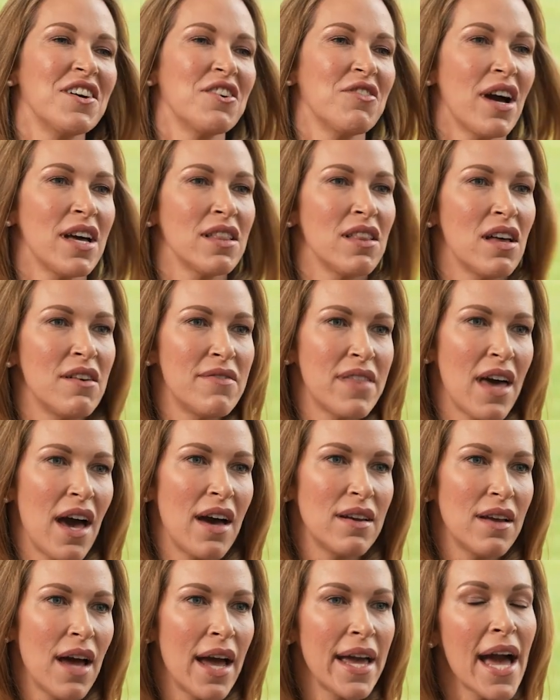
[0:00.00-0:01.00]
No, I love
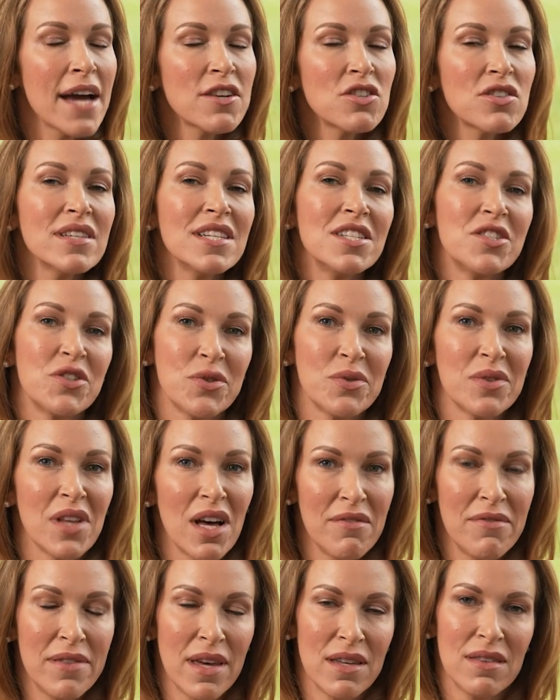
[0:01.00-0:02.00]
that. I actually do
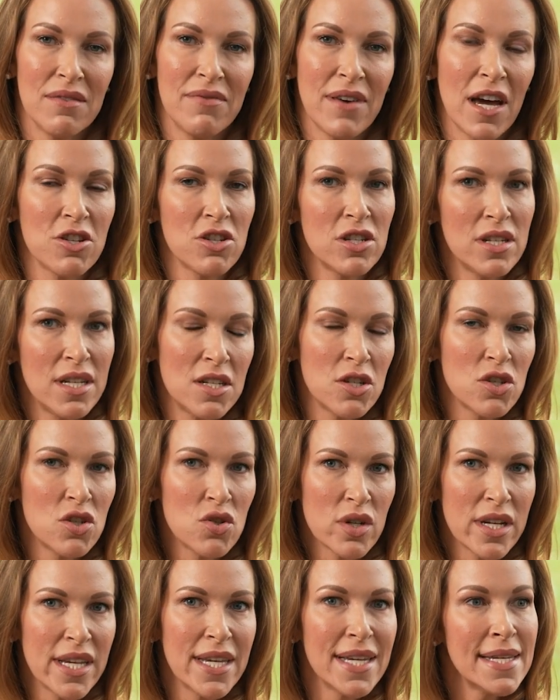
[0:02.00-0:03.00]
love that the fashion
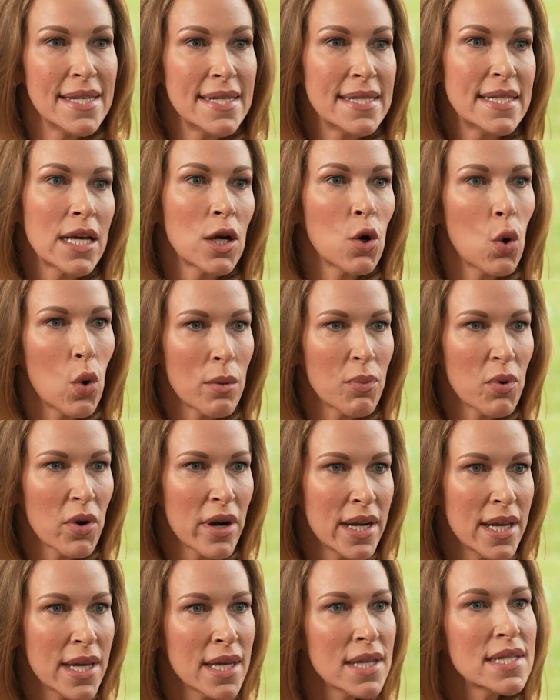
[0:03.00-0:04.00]
industry is
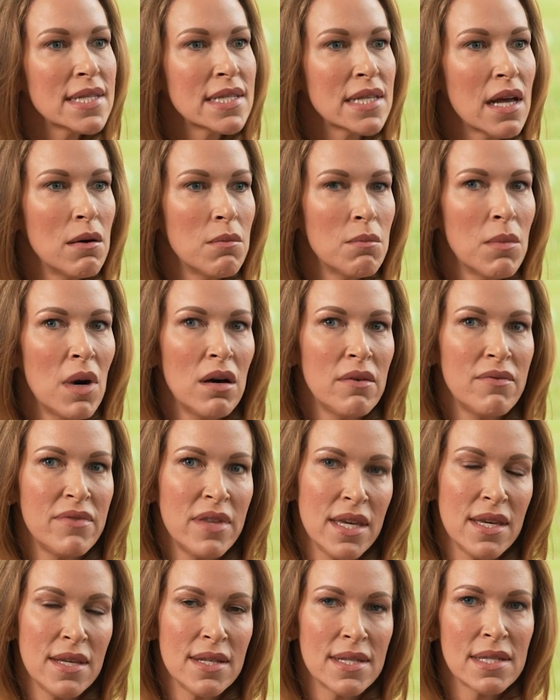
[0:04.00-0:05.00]
incorporating some of
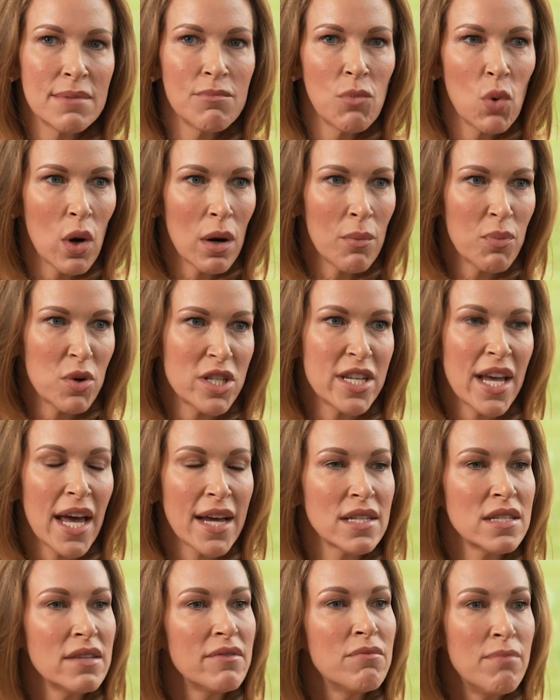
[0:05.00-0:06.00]
these more
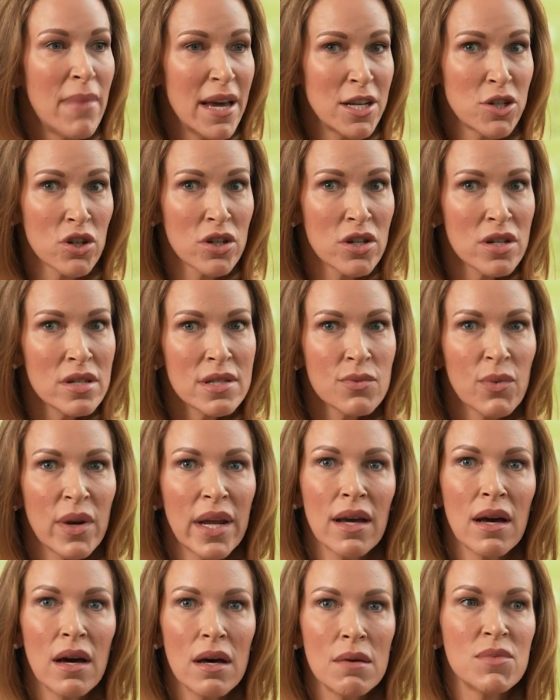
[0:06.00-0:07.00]
protective measures when it
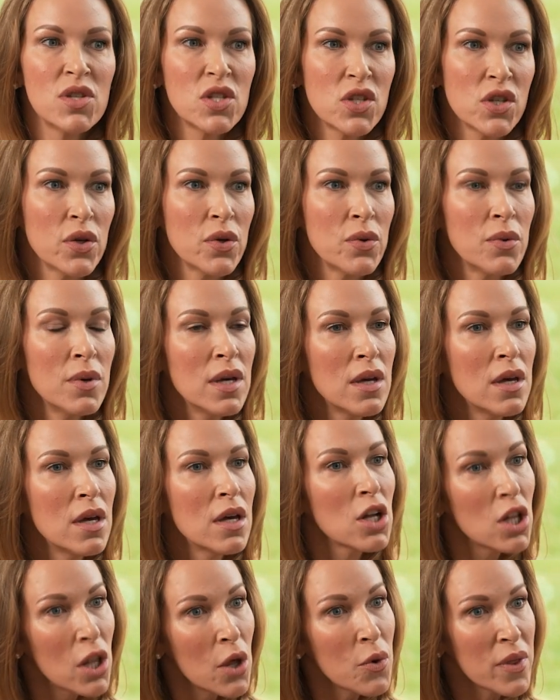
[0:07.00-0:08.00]
comes to
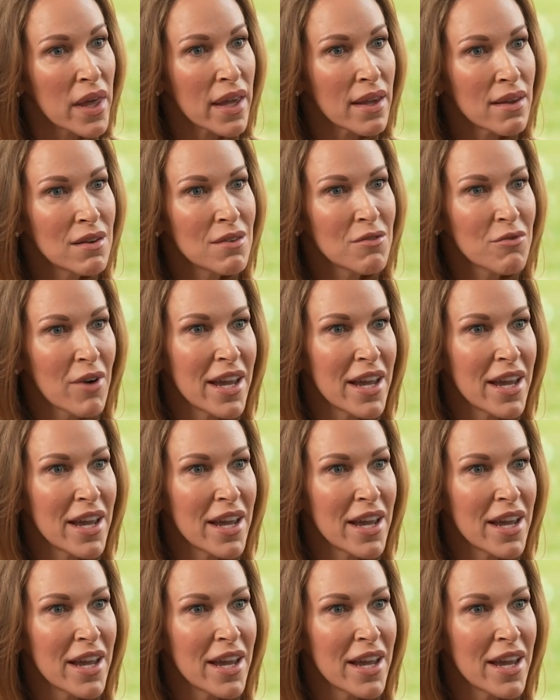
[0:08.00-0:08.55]
clothing, right?